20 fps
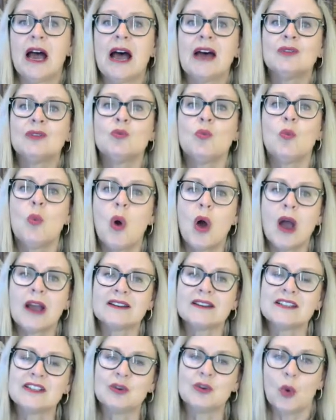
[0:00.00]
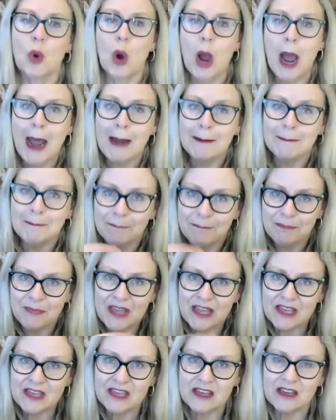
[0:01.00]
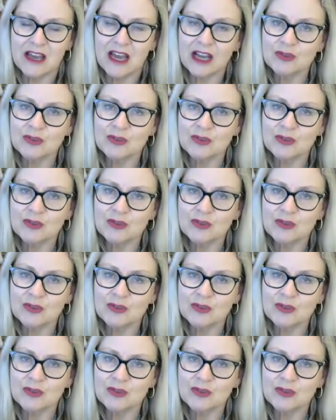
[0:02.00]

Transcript: unwinding or unpicking,